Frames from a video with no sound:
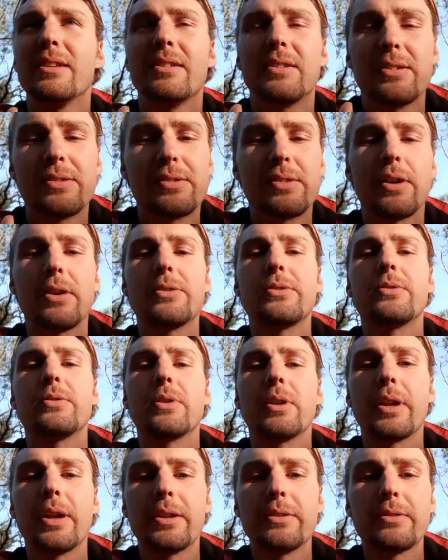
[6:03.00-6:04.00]
the we
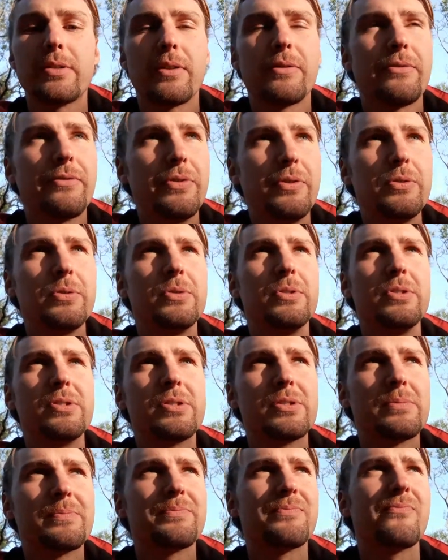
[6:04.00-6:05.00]
will get some
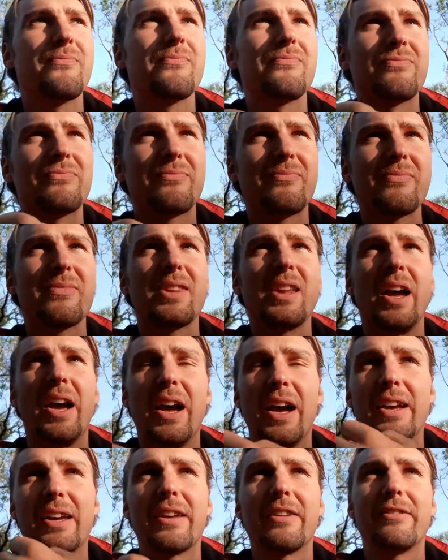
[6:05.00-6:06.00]
foods.
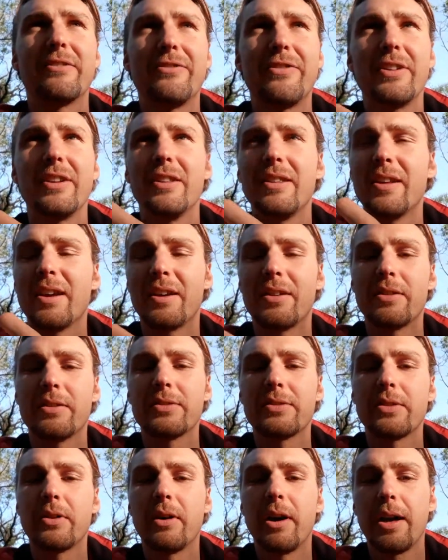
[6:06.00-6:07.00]
I can feel they are not
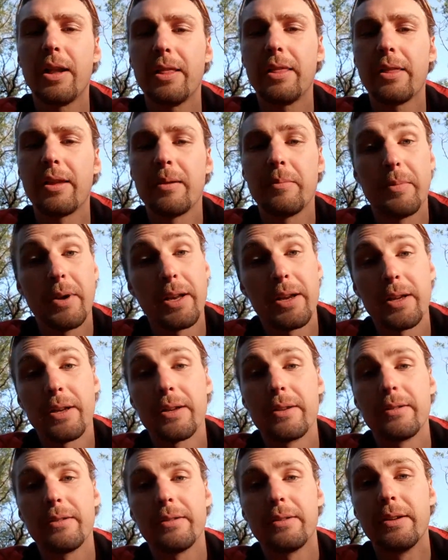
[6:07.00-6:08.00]
so healthy, but
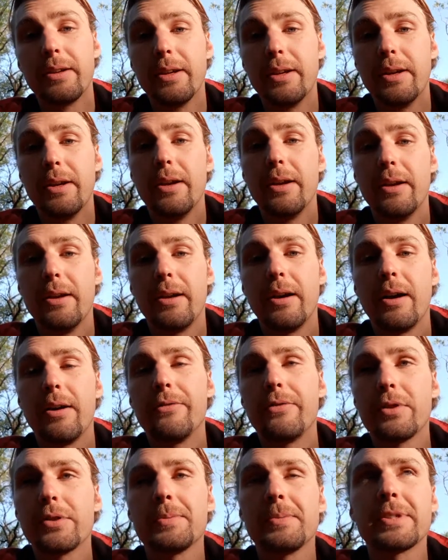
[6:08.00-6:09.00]
I I
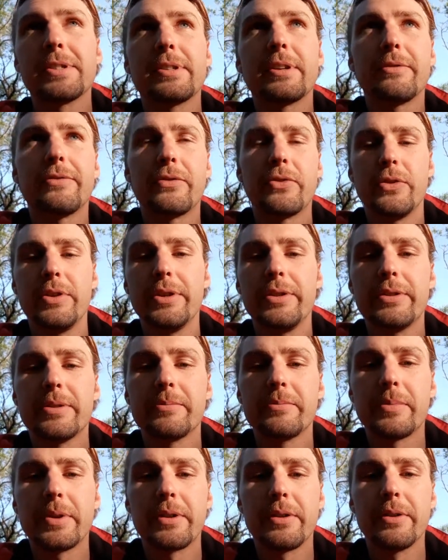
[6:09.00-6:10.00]
force myself to eat
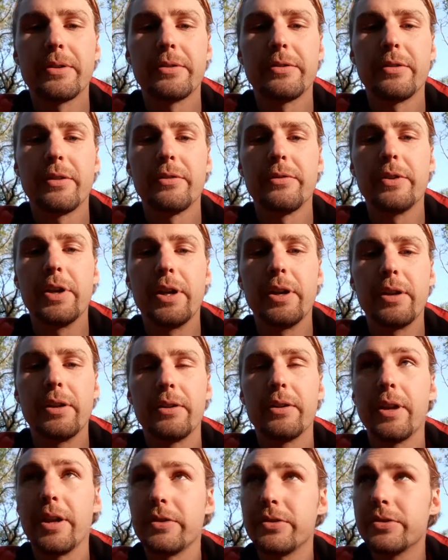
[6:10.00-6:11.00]
them because of
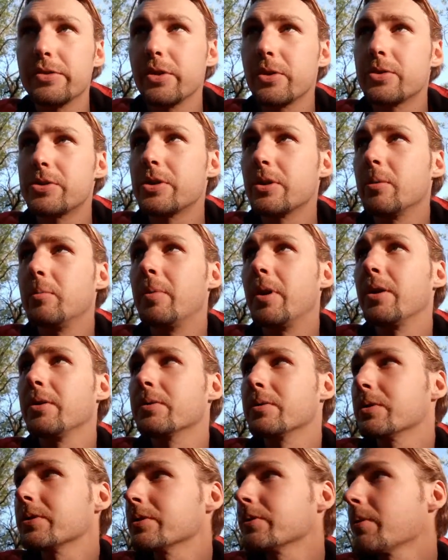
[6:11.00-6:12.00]
uh, that social
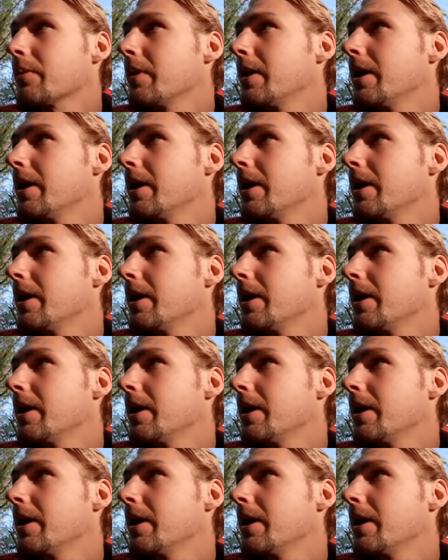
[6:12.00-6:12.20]
bond.